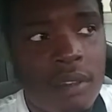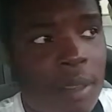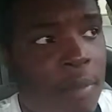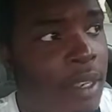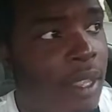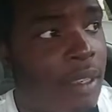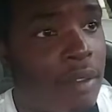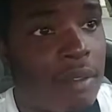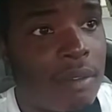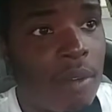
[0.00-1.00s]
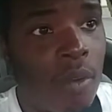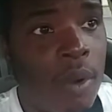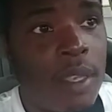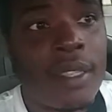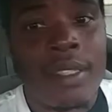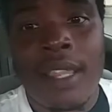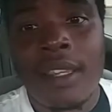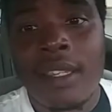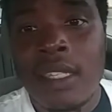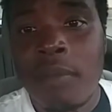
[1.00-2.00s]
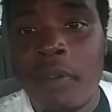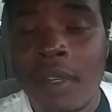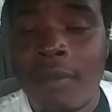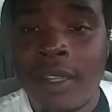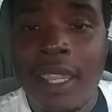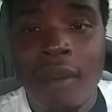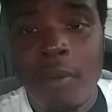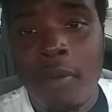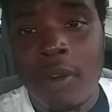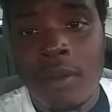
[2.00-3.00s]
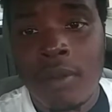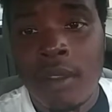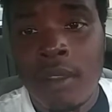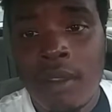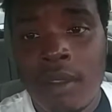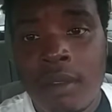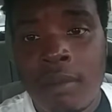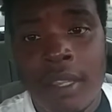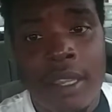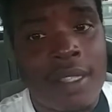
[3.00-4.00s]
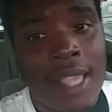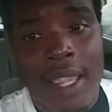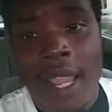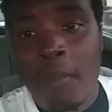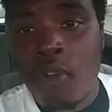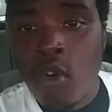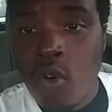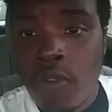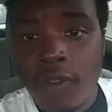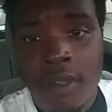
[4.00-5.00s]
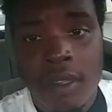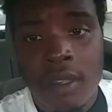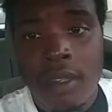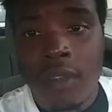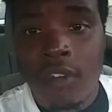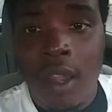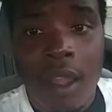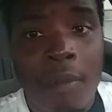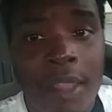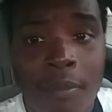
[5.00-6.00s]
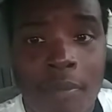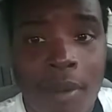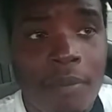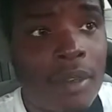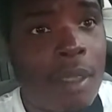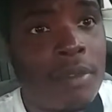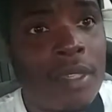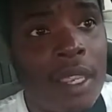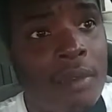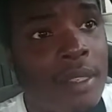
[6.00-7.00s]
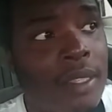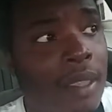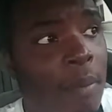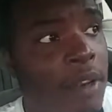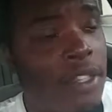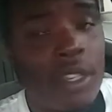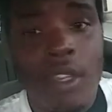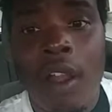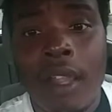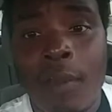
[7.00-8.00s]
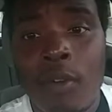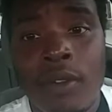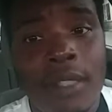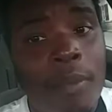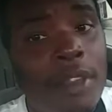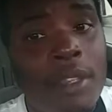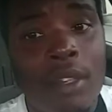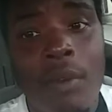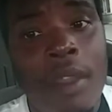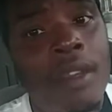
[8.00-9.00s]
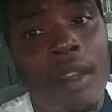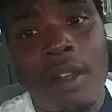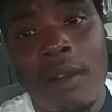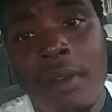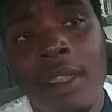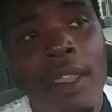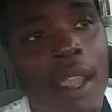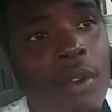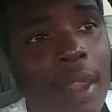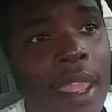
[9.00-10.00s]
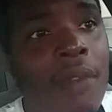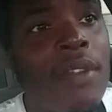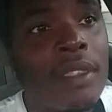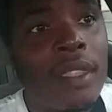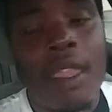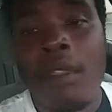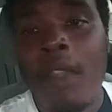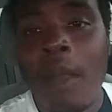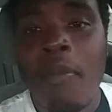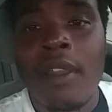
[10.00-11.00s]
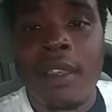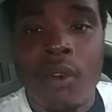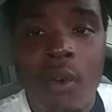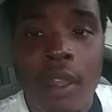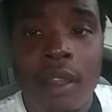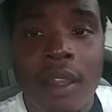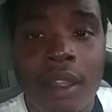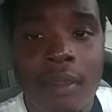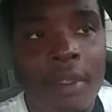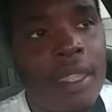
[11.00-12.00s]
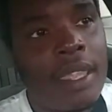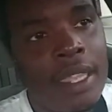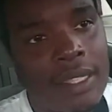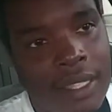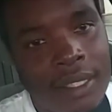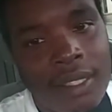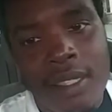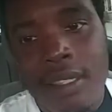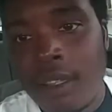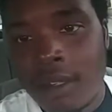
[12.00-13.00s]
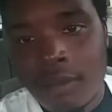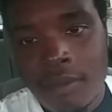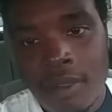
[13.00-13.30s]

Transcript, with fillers: and be like, what exactly did she put in my DAC report? Because I got proof if y'all, I mean, I'm, I'm, I'm telling them, I say, I'm pretty sure y'all got proof because I put in the Qualcomm. I know everything I put in the Qualcomm is get sent, you know,